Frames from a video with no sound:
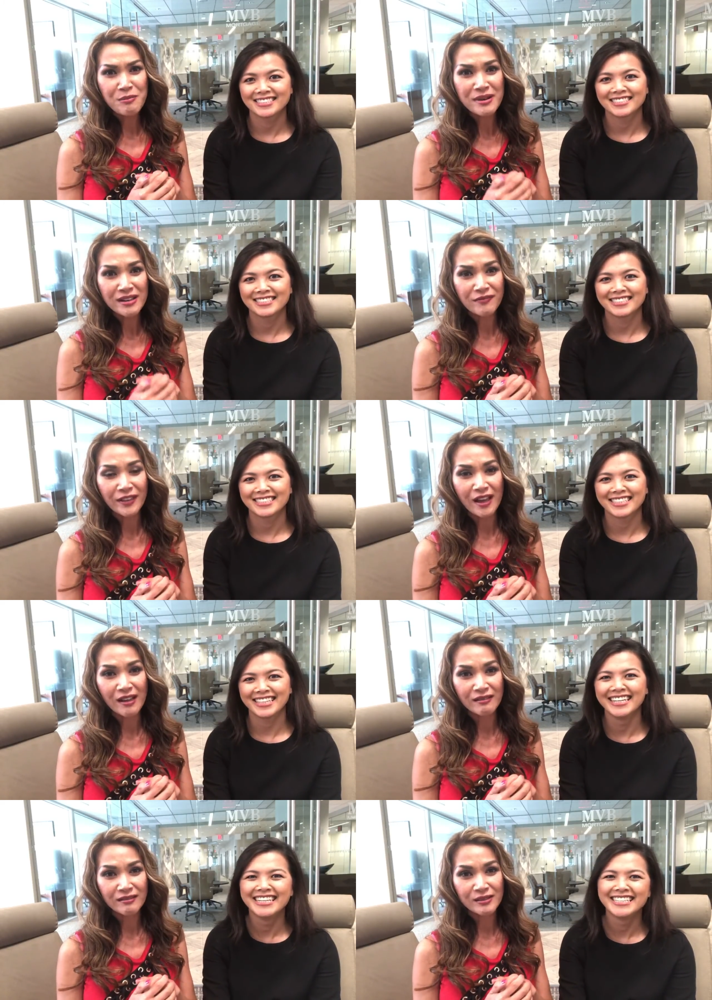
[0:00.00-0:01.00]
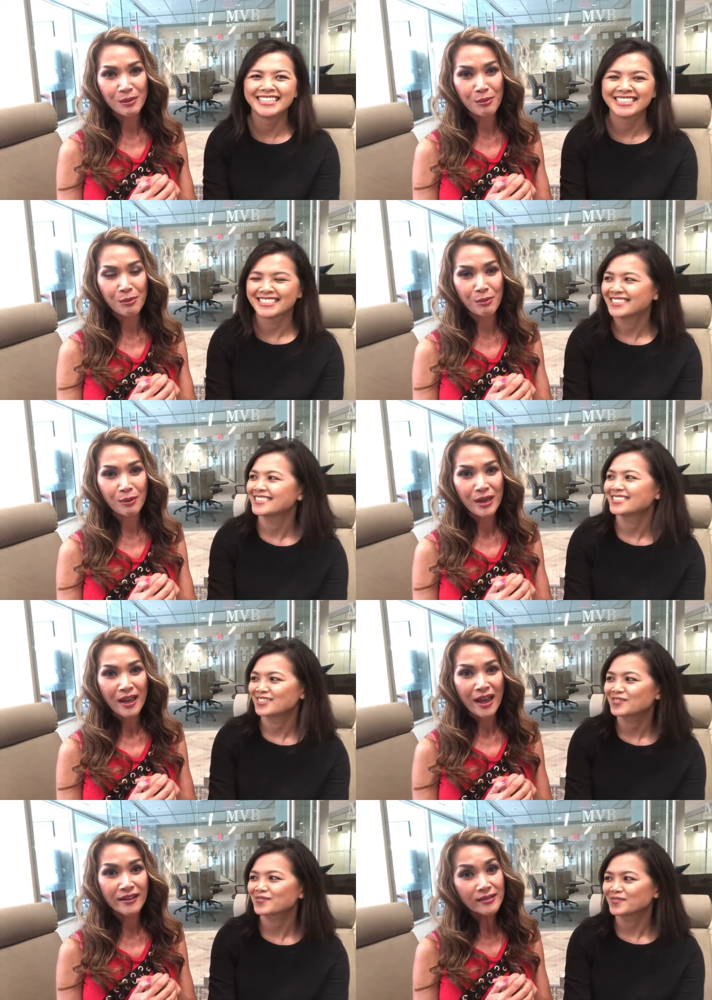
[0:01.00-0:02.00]
Speaker 1: you believe that? So,
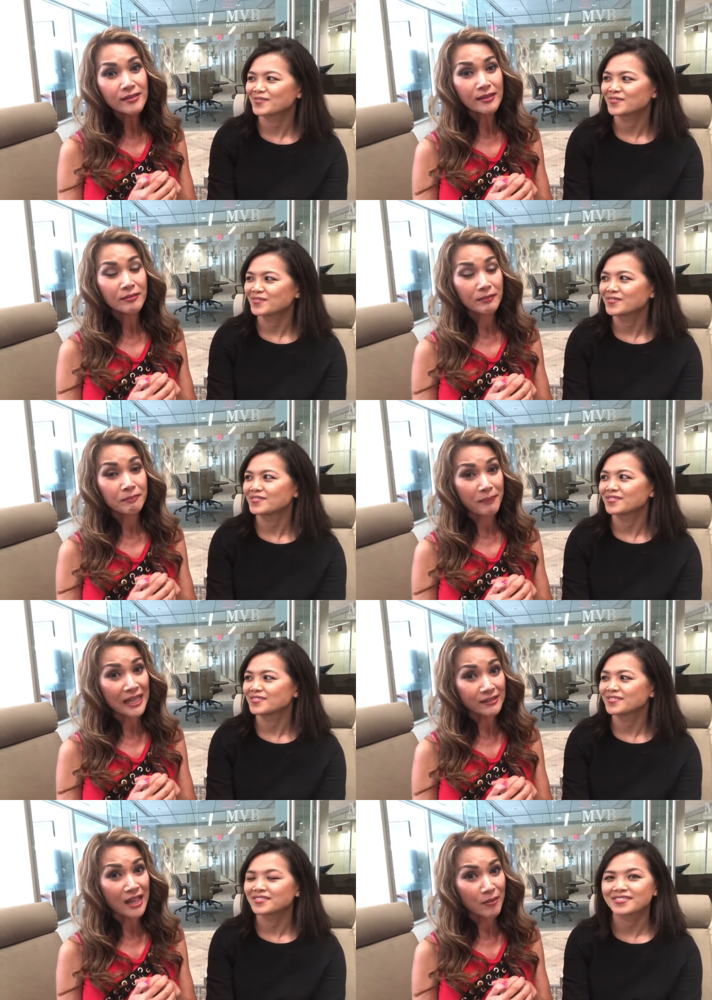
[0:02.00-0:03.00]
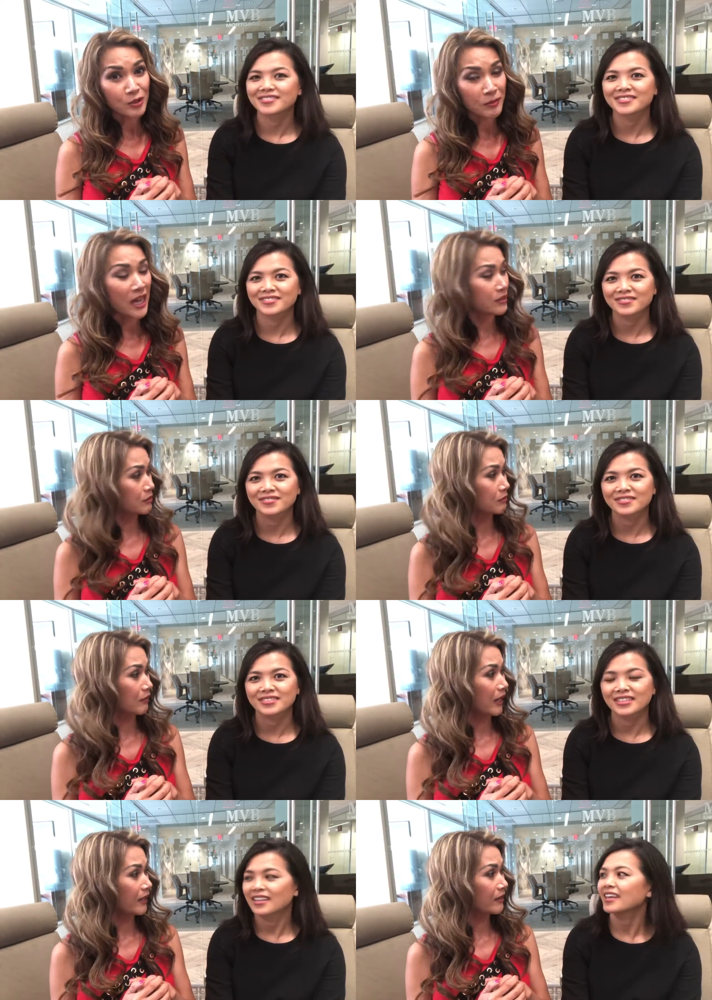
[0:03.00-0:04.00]
and this is the best time to buy too,
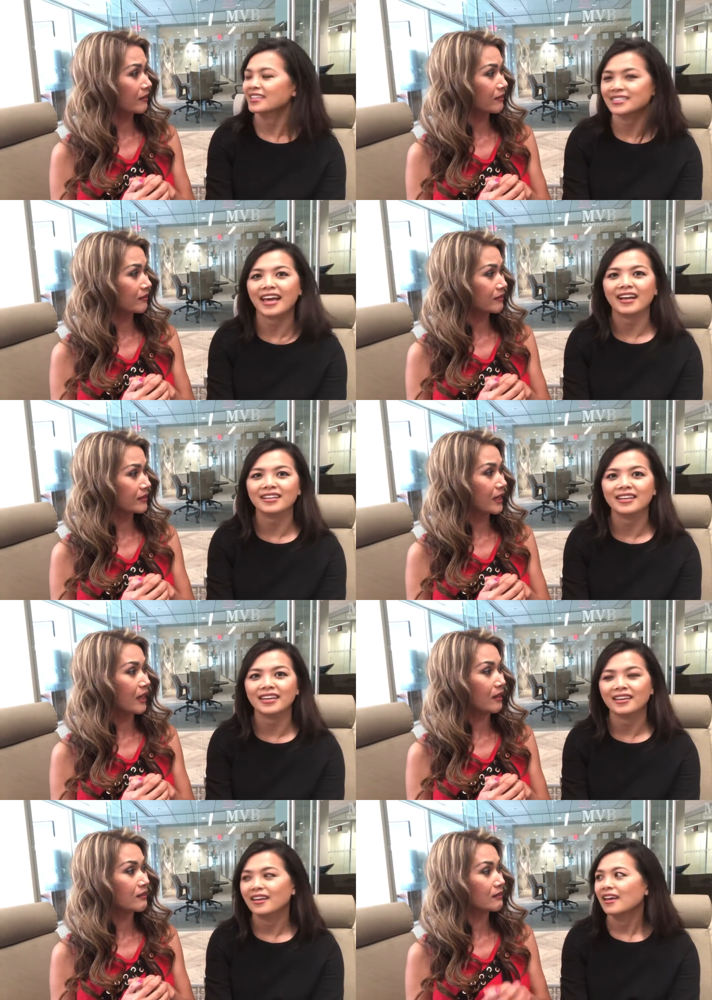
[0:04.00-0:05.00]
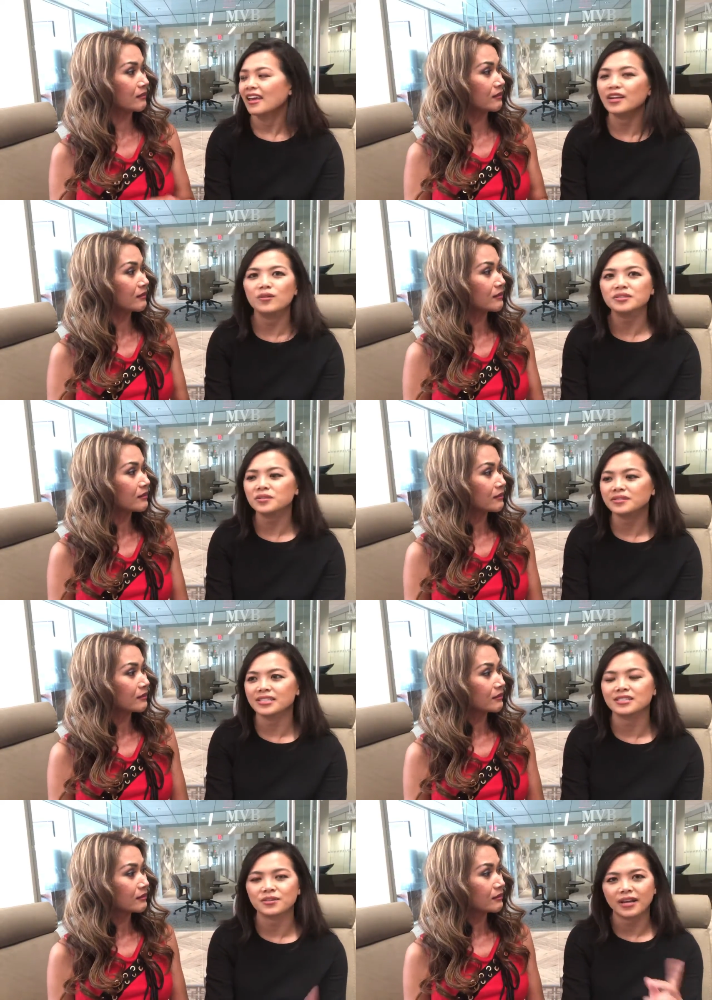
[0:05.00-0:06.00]
right? Exactly. Yeah. And also
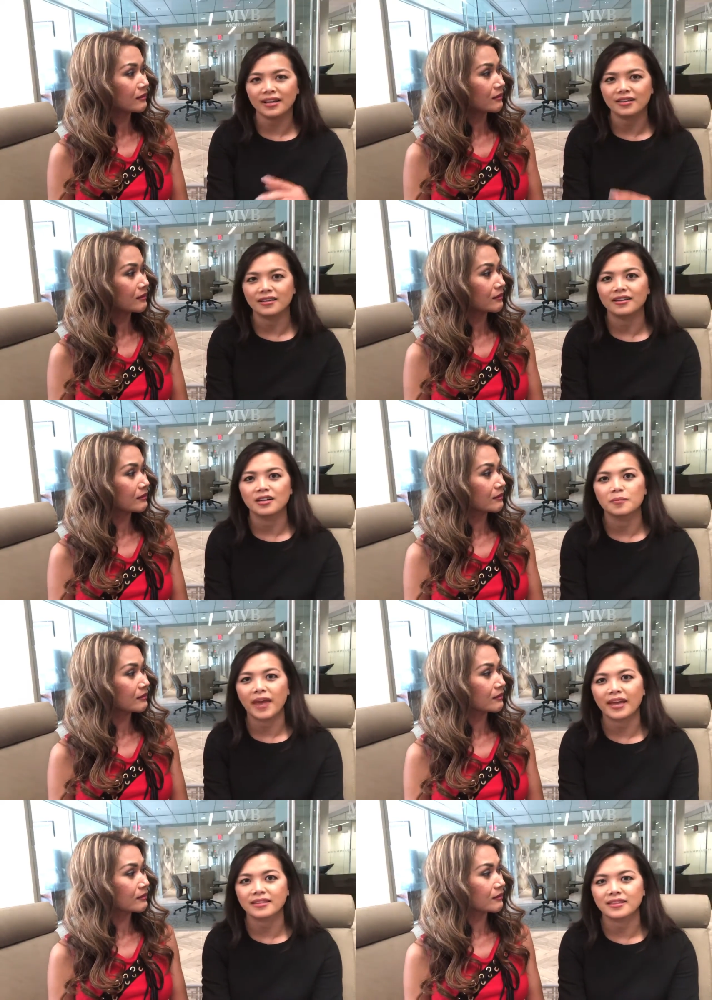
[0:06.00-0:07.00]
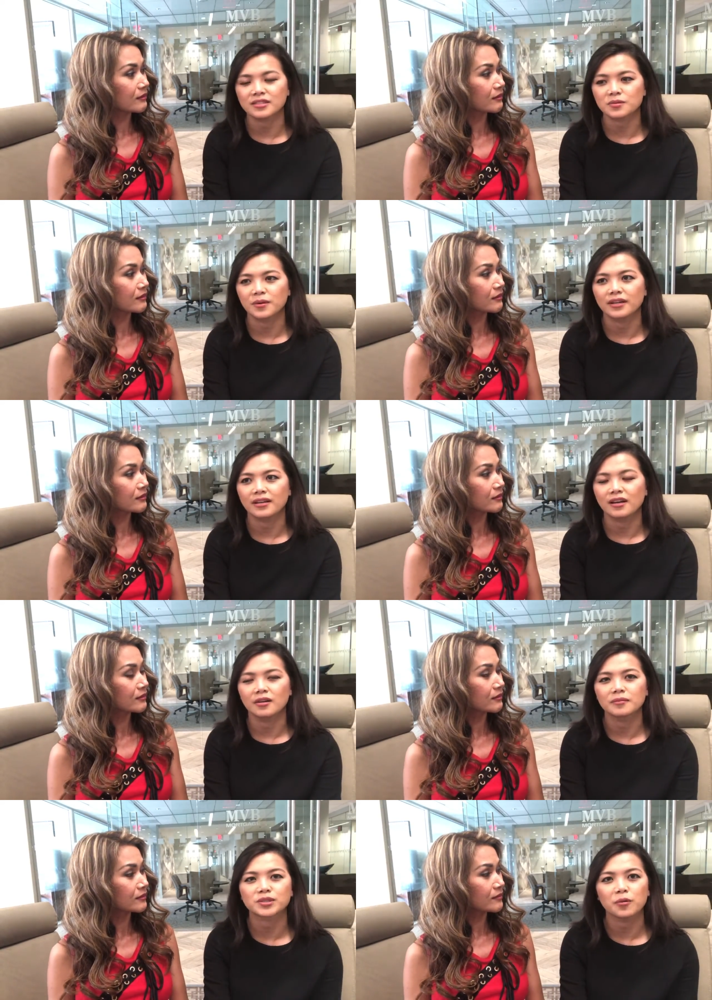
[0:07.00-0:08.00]
just to
Speaker 2: kind of um, add this one.
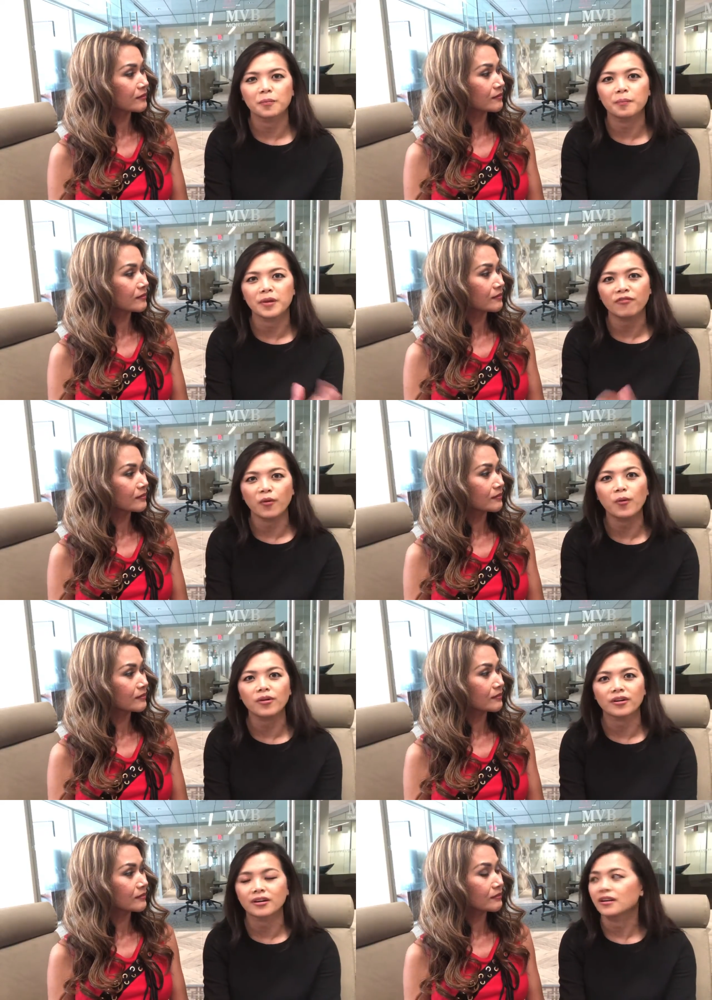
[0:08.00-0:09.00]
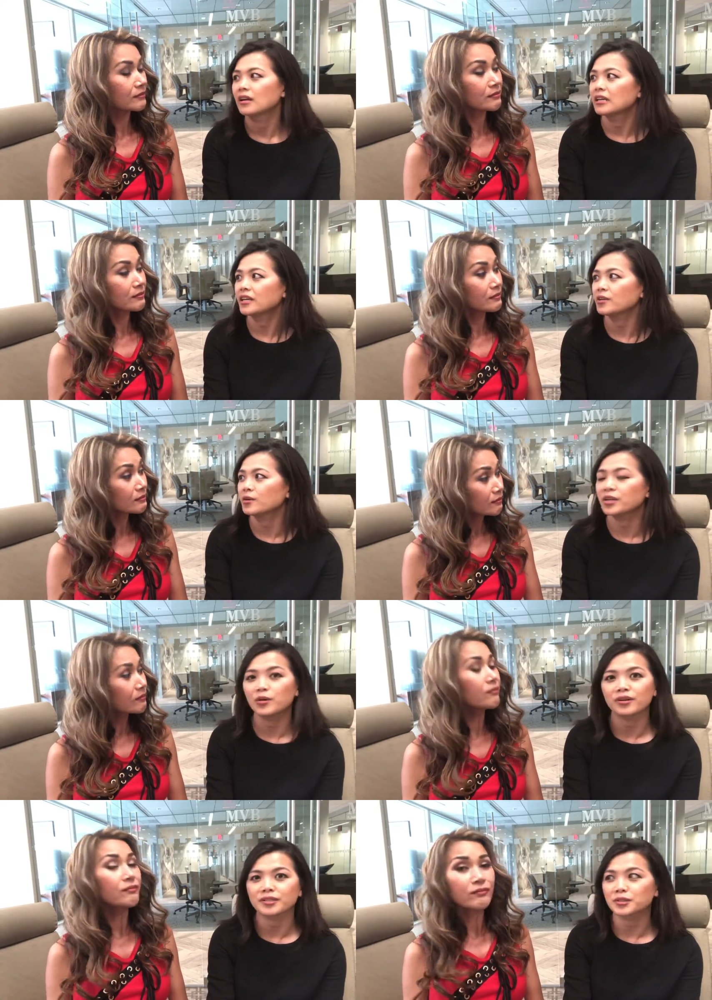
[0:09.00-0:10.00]
Uh, so before, you know, in
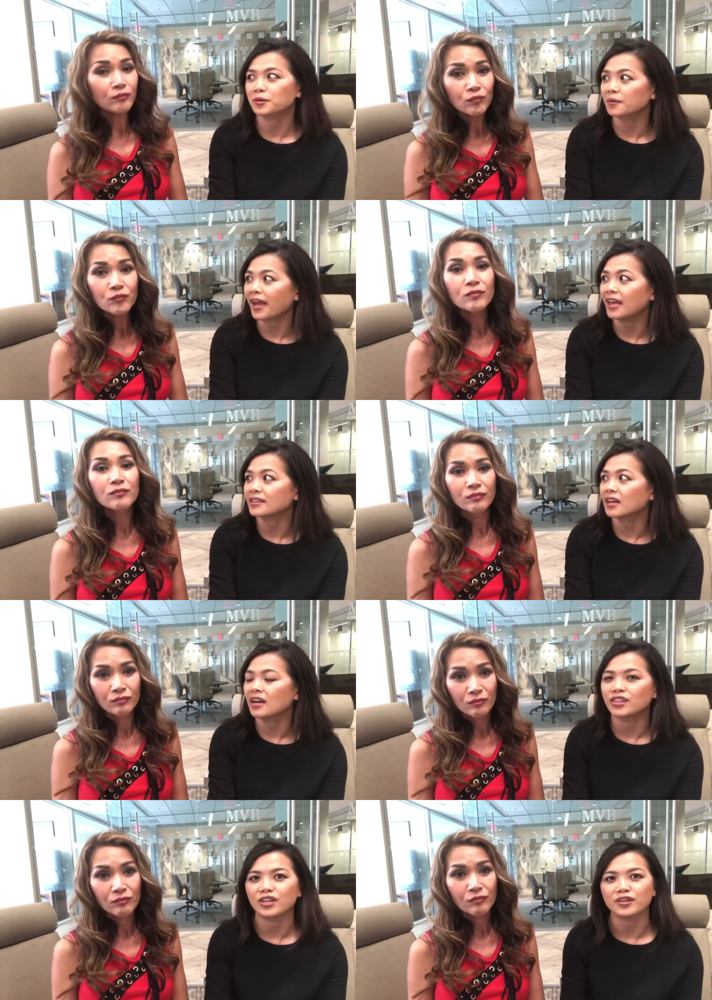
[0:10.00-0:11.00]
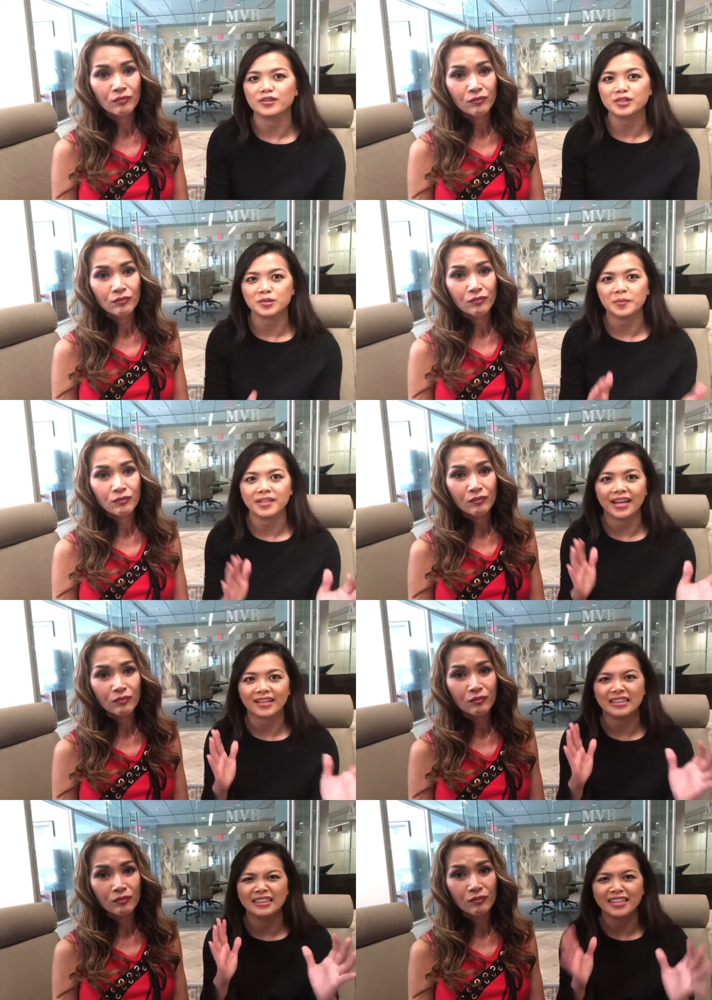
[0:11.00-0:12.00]
order mm -hmm. to mm-hmm. grant, uh, there used to be like a